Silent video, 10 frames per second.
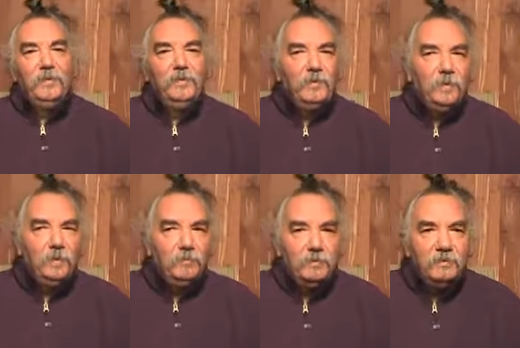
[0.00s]
your
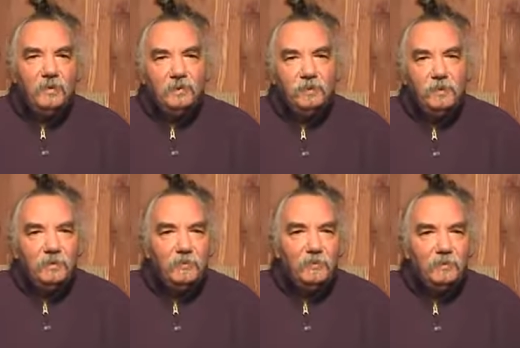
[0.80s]
heartbeat is not
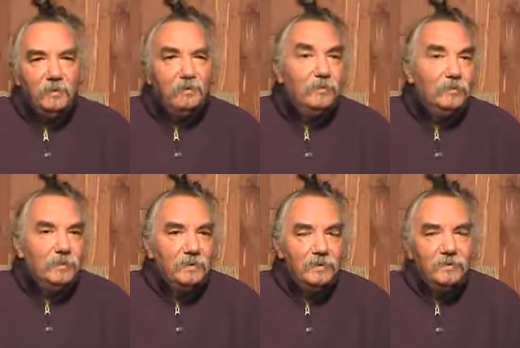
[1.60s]
dependent upon what you do
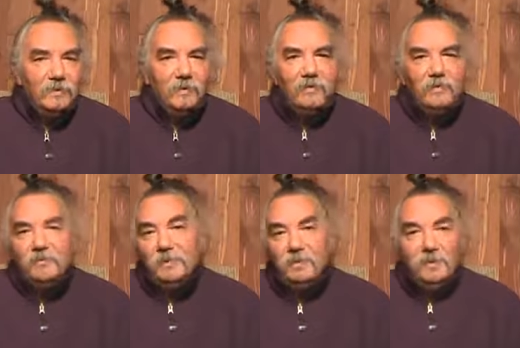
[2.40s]
in a sense, unless you
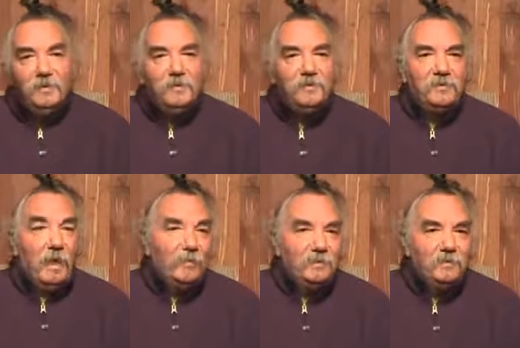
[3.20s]

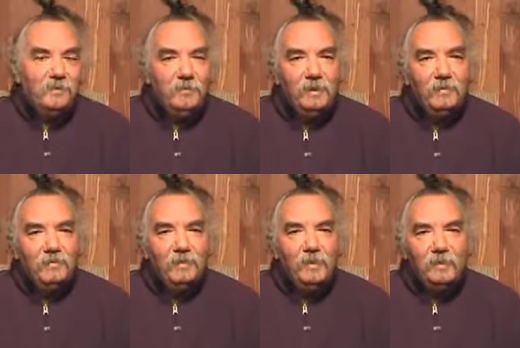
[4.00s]
stop it somehow
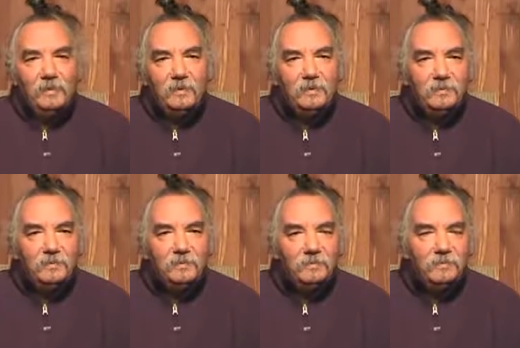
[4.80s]
dramatically.
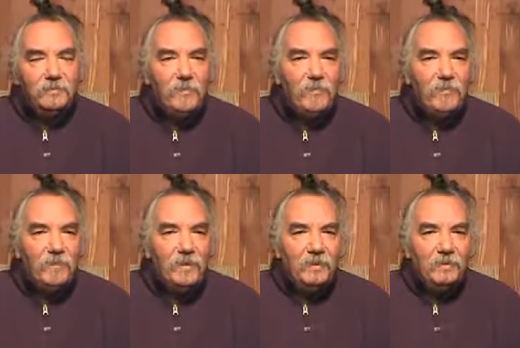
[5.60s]

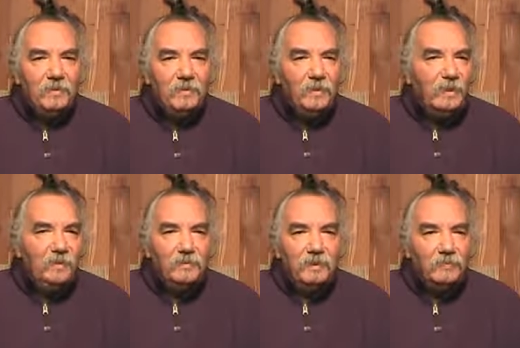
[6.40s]
Your hair
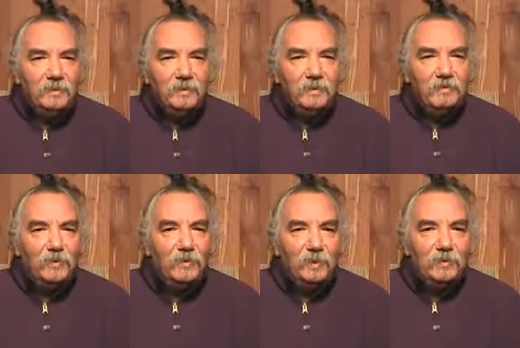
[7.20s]
and everything that's
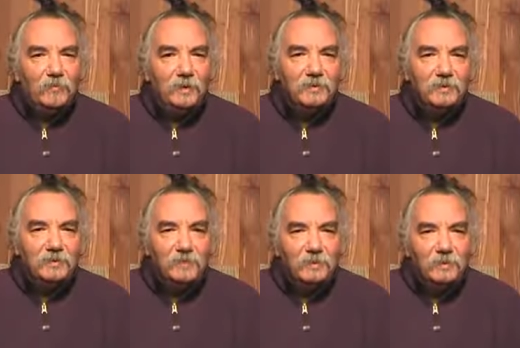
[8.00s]
going on in the body is
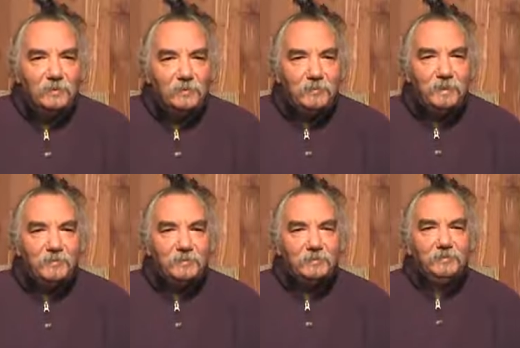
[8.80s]
controlled by something
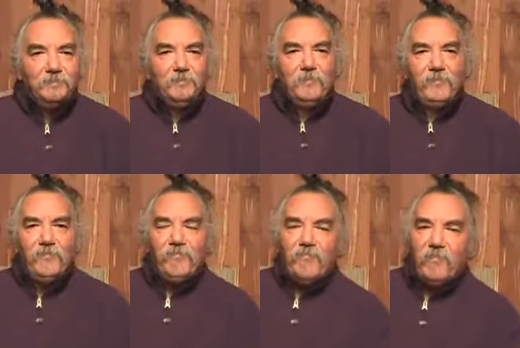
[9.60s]
else.
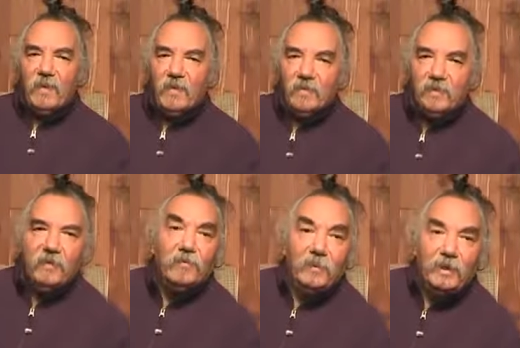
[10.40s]
So
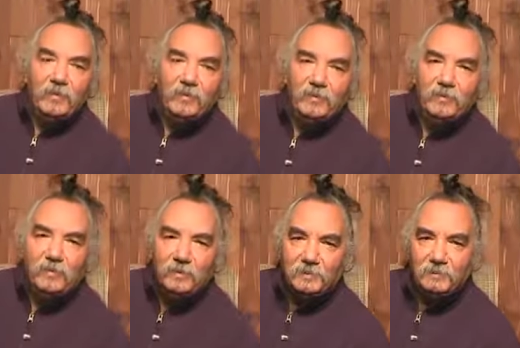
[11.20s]
give it back to its
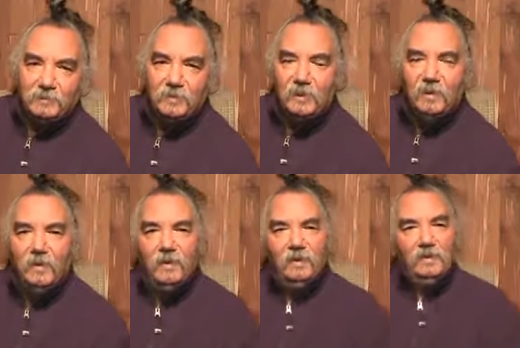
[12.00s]
source,
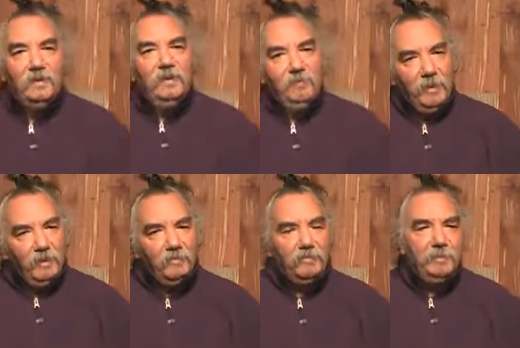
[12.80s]
in a
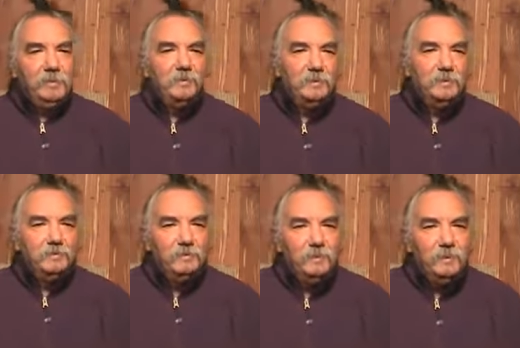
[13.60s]
manner of
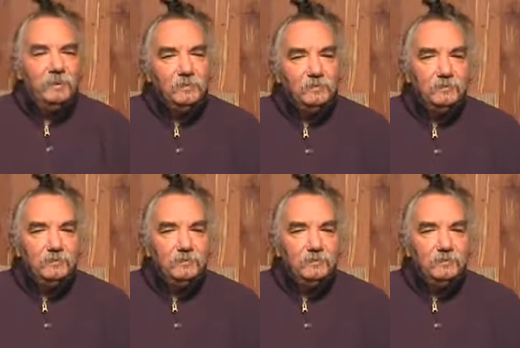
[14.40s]
speaking.